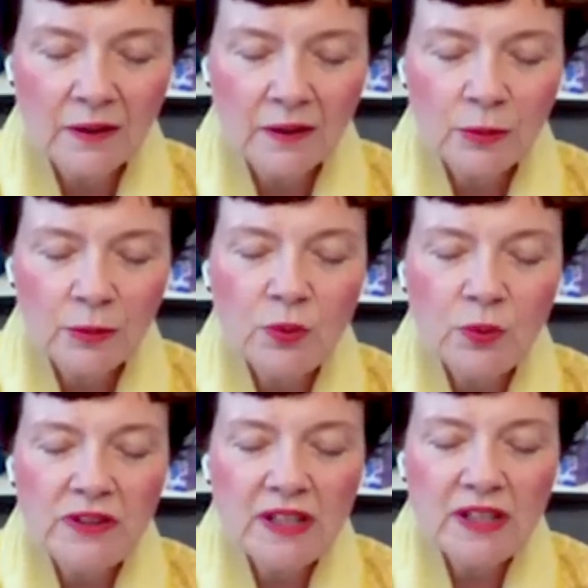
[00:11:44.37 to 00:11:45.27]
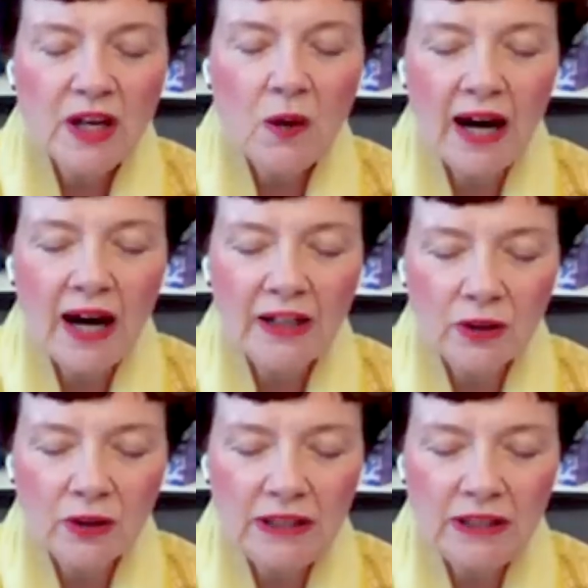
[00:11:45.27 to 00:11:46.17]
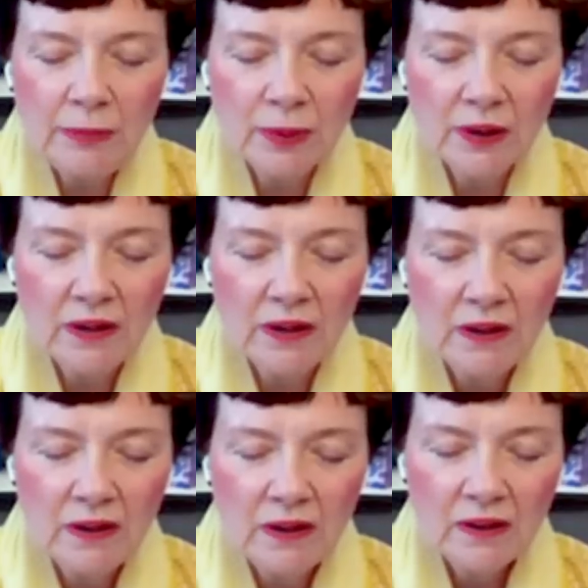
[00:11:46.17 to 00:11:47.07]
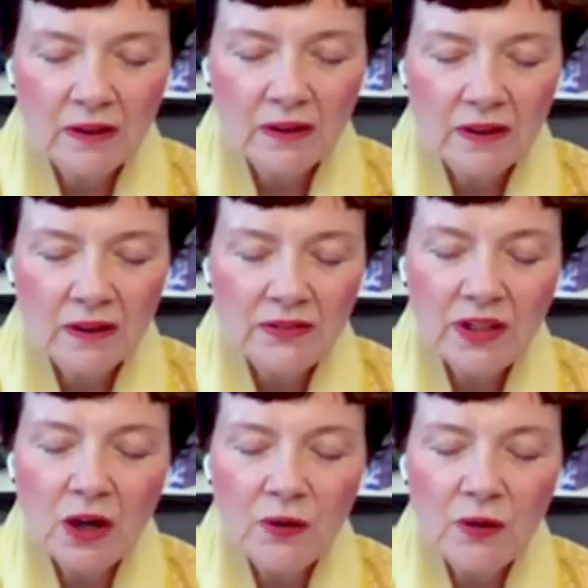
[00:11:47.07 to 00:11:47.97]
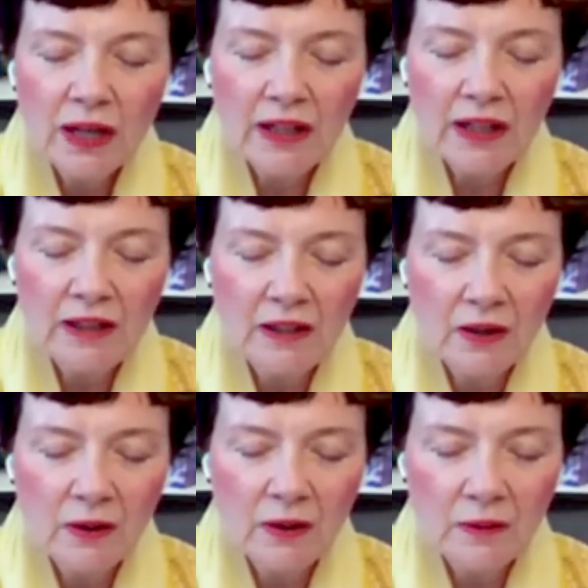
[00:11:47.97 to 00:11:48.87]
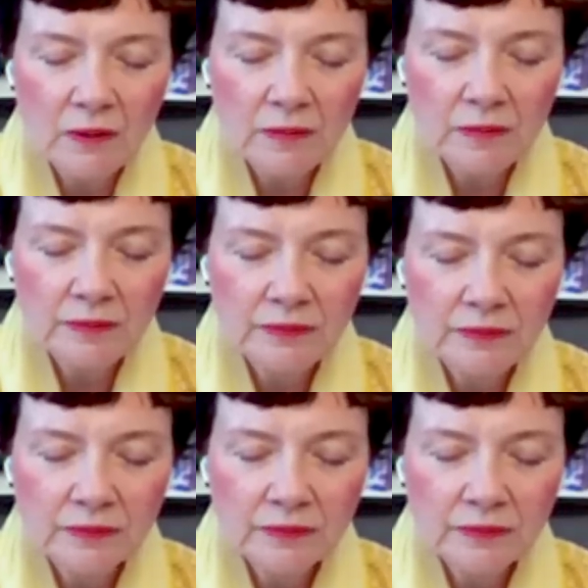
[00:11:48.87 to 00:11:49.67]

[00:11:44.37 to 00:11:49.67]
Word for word: But we say, go higher, go deeper, and say, okay, ego,